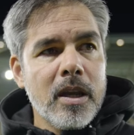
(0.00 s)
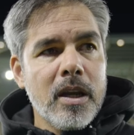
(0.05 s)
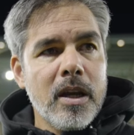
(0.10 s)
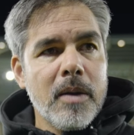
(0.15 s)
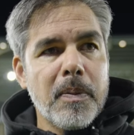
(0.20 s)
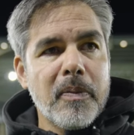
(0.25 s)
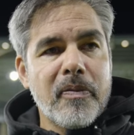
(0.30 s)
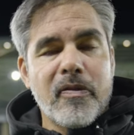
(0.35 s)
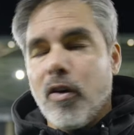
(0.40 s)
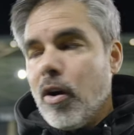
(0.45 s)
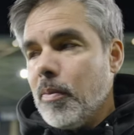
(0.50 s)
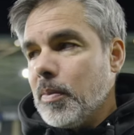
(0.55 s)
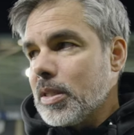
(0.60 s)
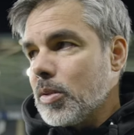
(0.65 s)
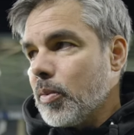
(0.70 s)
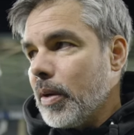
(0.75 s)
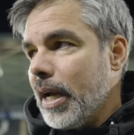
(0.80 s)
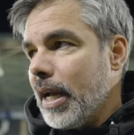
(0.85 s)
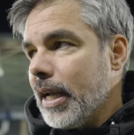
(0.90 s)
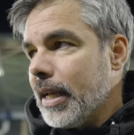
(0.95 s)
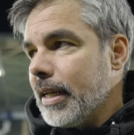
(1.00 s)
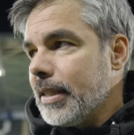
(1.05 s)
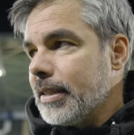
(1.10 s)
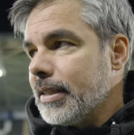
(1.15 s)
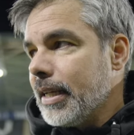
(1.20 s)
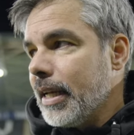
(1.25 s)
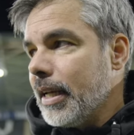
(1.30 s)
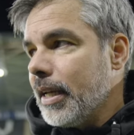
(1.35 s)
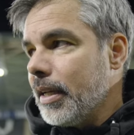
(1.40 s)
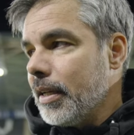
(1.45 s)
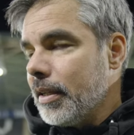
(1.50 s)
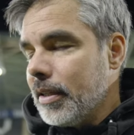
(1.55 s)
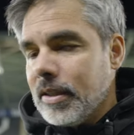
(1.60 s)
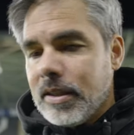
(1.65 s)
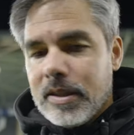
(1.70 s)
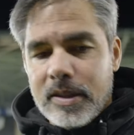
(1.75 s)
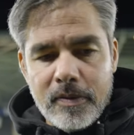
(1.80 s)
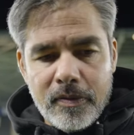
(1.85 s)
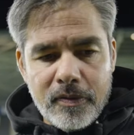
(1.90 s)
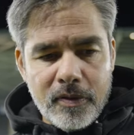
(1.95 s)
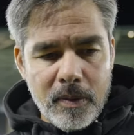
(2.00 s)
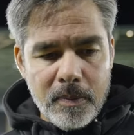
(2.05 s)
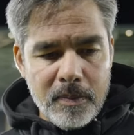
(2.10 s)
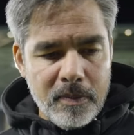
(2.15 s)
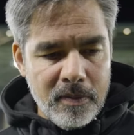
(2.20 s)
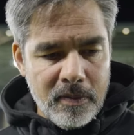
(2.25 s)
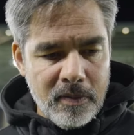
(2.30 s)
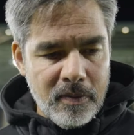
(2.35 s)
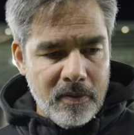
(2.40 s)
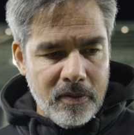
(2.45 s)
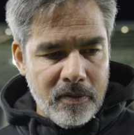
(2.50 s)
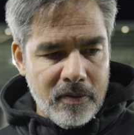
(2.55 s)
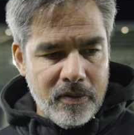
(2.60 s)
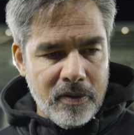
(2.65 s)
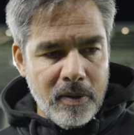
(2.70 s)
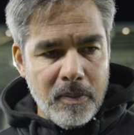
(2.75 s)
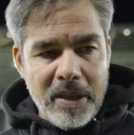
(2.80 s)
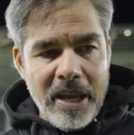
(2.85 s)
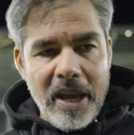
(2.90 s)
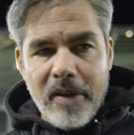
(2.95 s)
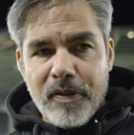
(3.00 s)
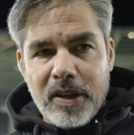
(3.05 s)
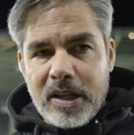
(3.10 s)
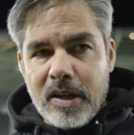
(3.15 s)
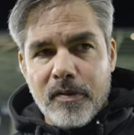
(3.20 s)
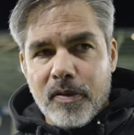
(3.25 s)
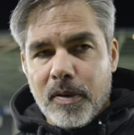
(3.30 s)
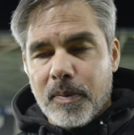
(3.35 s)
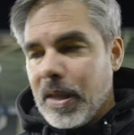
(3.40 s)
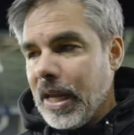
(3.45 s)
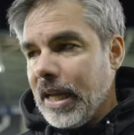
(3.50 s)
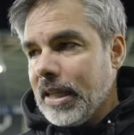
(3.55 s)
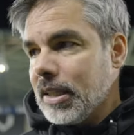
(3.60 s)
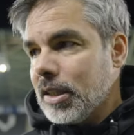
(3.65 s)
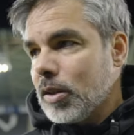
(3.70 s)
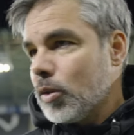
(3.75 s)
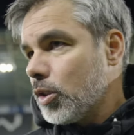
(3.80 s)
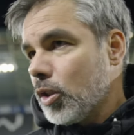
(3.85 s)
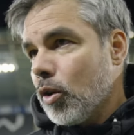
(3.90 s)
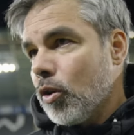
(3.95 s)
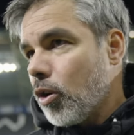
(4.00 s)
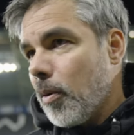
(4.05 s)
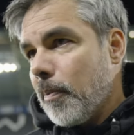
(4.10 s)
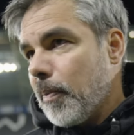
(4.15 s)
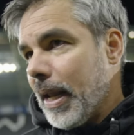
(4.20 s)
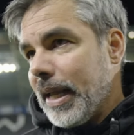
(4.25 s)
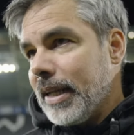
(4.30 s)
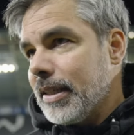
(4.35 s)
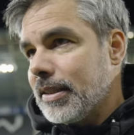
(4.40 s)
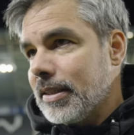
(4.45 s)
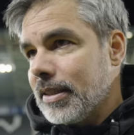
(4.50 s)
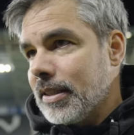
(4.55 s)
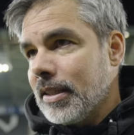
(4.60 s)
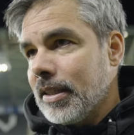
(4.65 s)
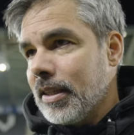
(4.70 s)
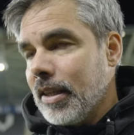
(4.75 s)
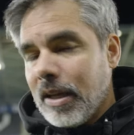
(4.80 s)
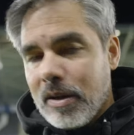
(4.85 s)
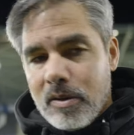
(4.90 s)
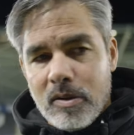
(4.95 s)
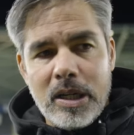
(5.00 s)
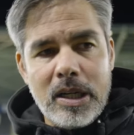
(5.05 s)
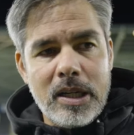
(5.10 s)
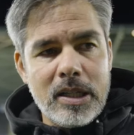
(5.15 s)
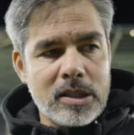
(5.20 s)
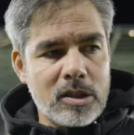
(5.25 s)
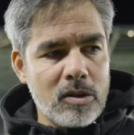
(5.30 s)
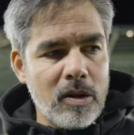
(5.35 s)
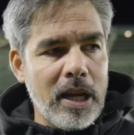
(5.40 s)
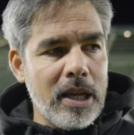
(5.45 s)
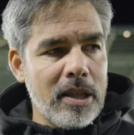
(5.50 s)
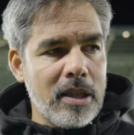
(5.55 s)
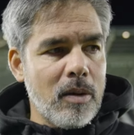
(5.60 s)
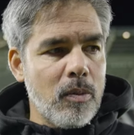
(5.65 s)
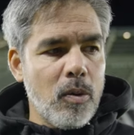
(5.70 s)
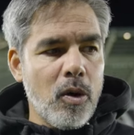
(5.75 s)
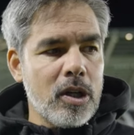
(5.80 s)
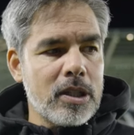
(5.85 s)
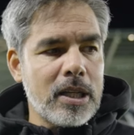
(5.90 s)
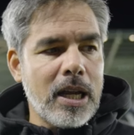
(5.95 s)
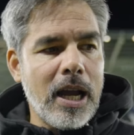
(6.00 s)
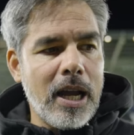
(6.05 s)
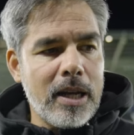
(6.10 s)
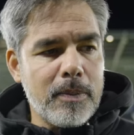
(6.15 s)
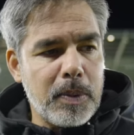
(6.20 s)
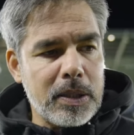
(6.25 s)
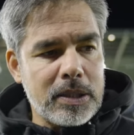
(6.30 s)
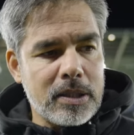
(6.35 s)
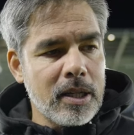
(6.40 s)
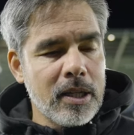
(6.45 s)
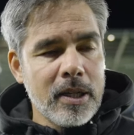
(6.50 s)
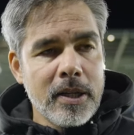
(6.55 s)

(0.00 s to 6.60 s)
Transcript: a performance where I can say from the effort and from the attitude, no complaints. They really tried, they worked hard, but